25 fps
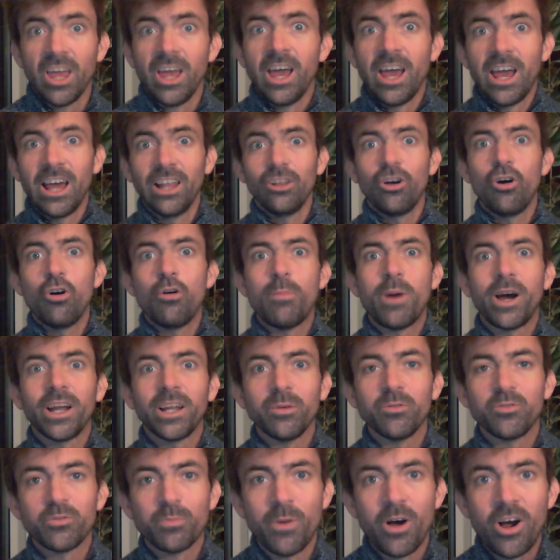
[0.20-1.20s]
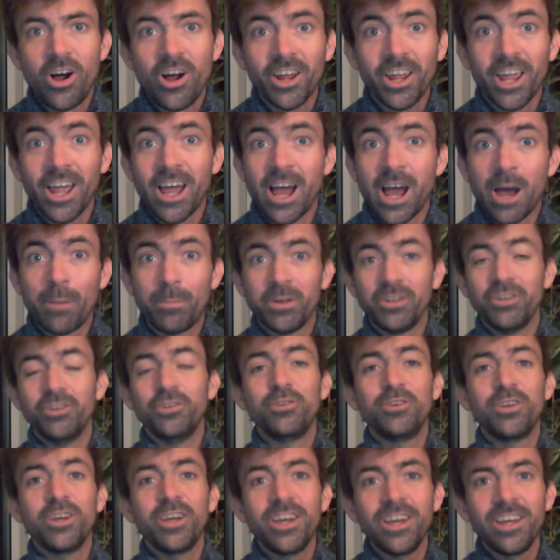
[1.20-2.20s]
Hello, my name's Mark, Happy New
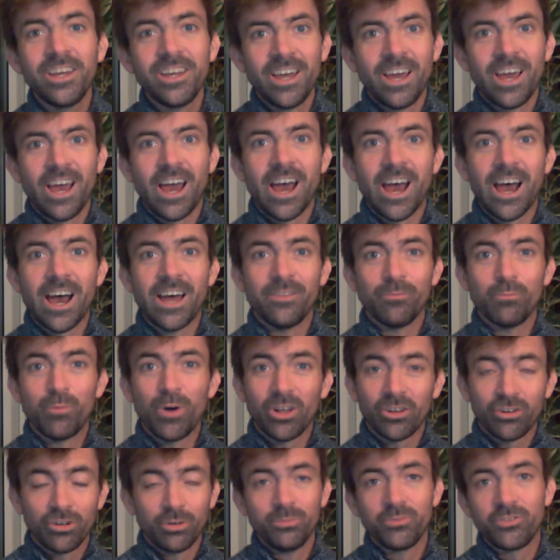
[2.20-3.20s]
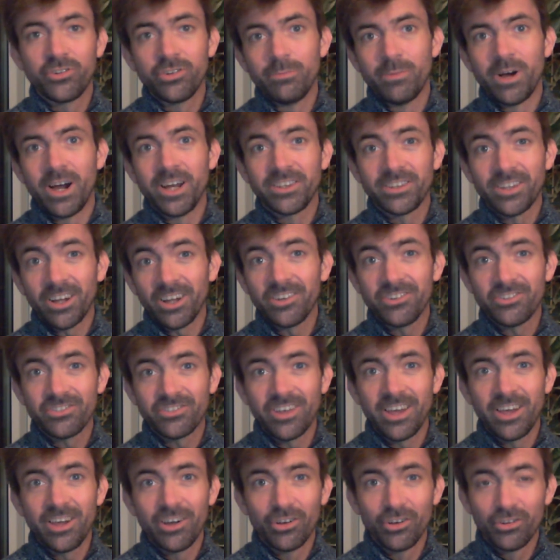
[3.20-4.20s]
Year, and welcome to my Dice
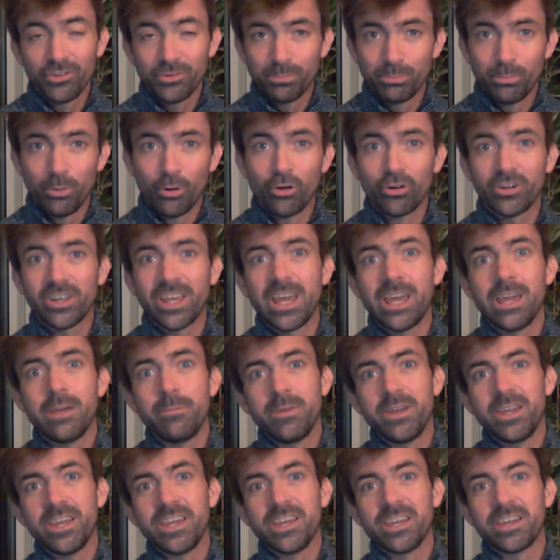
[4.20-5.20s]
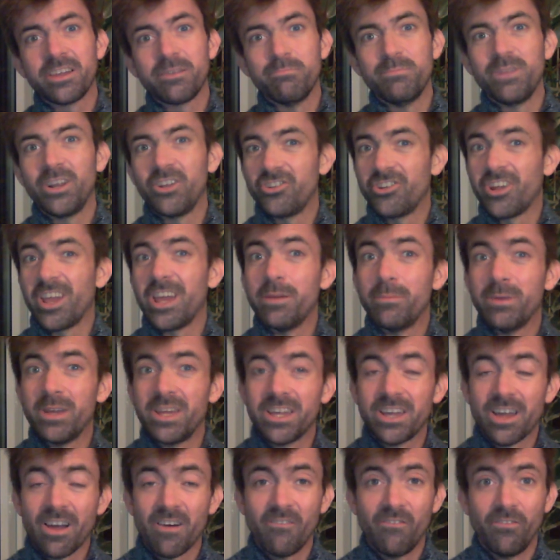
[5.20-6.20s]
Tales board gaming, miniature
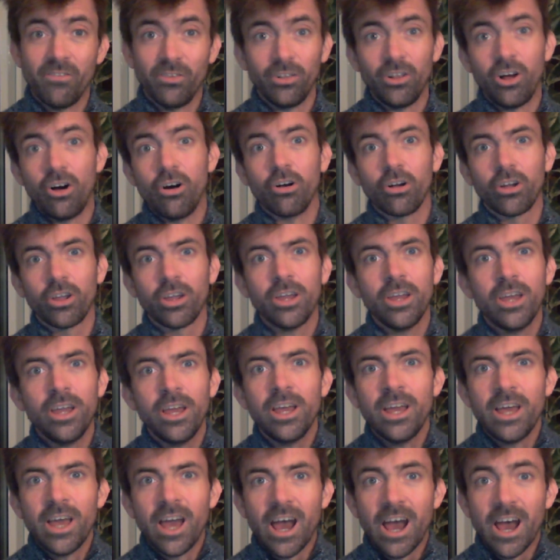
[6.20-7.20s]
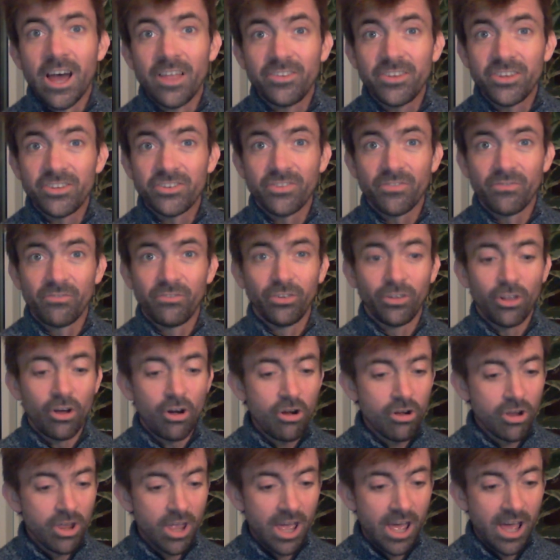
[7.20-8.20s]
gaming vlog. This
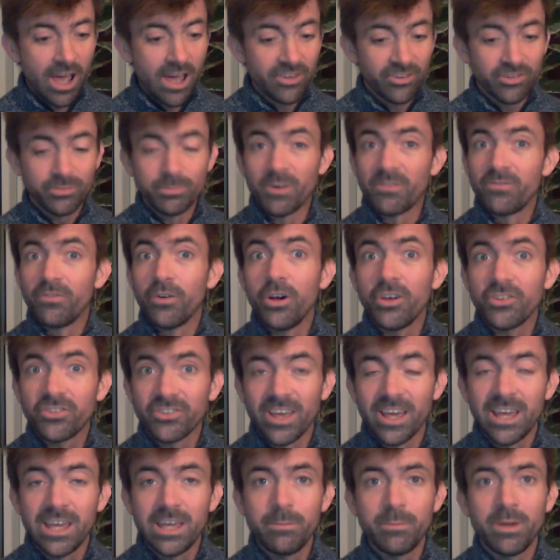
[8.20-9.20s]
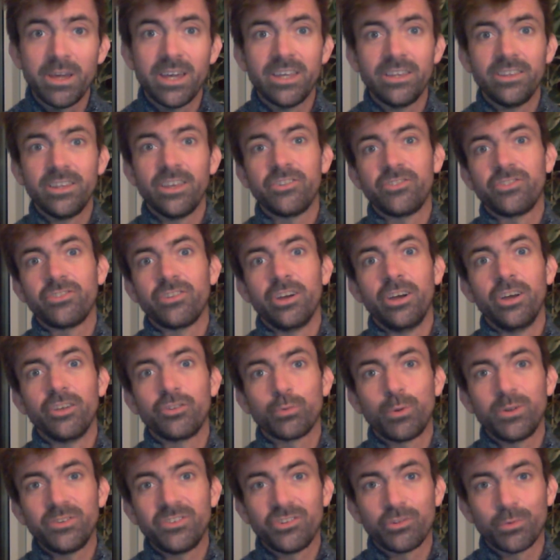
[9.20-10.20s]
is my first game in this
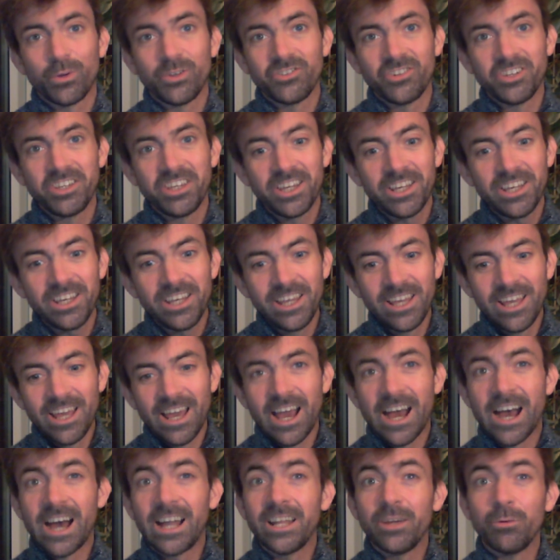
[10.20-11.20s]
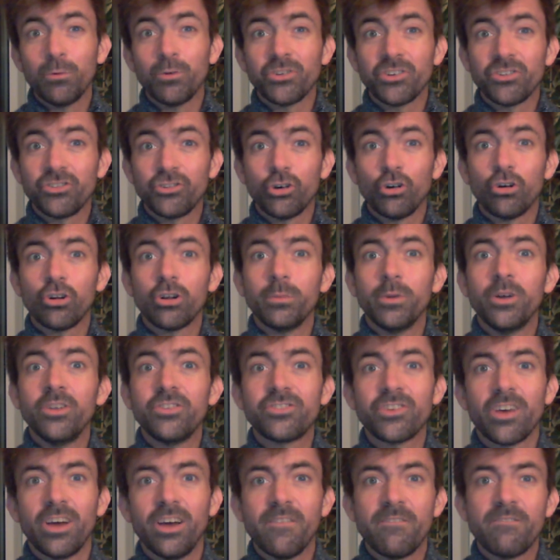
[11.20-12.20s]
2020 year, and it was a
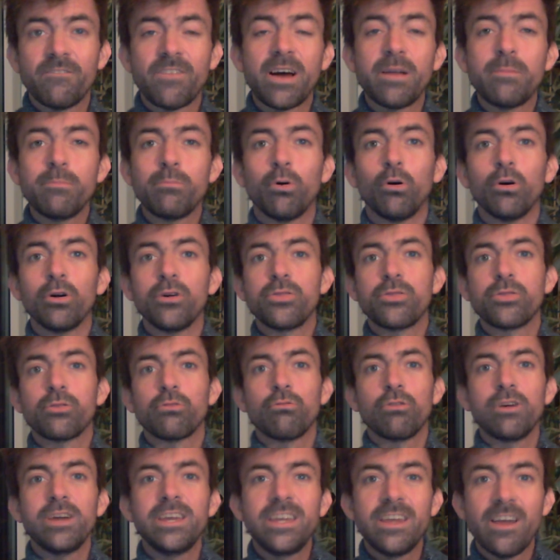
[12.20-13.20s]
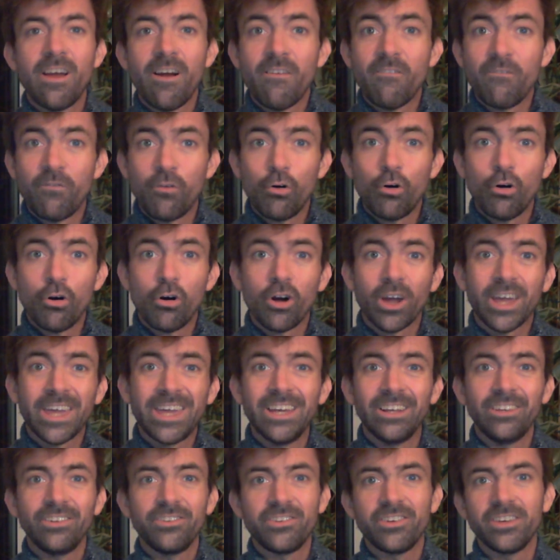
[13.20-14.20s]
tournament at Fanboy 3 for
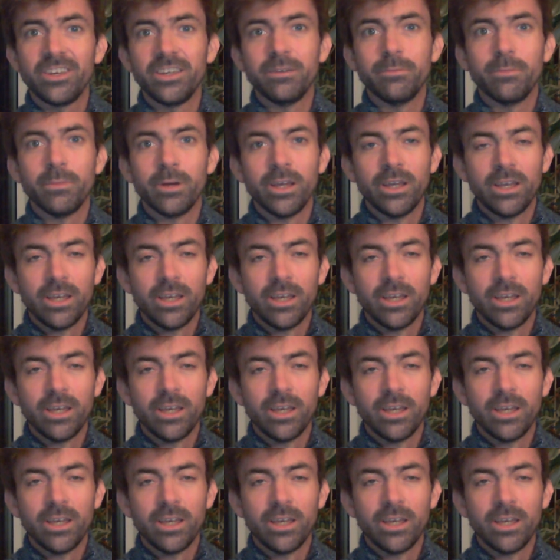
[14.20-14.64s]
Kill Team.